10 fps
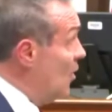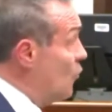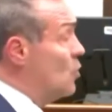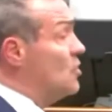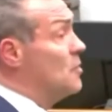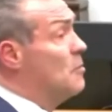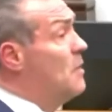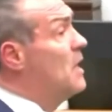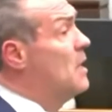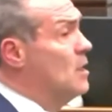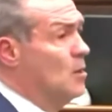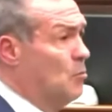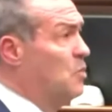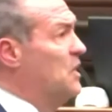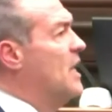Those are the big
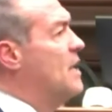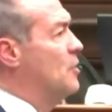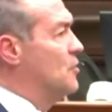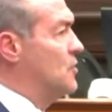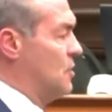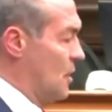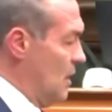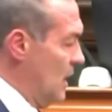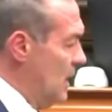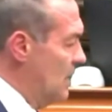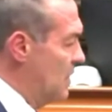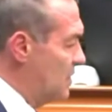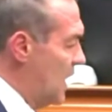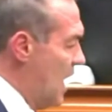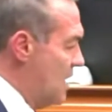players in
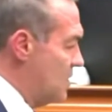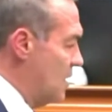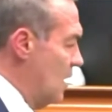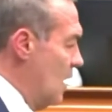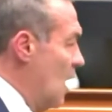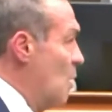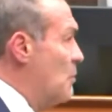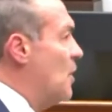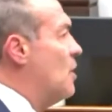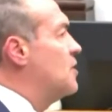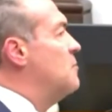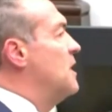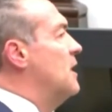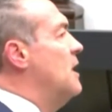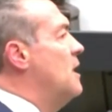this case. But
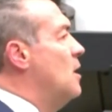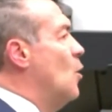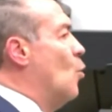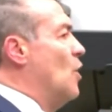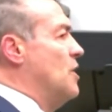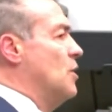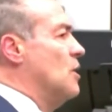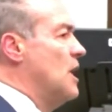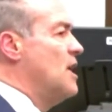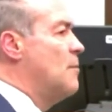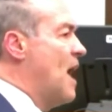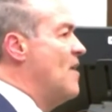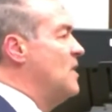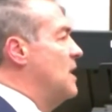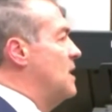ultimately, what you'll end up
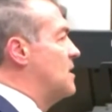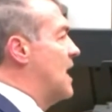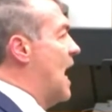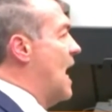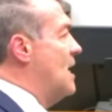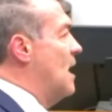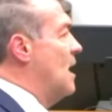having to decide,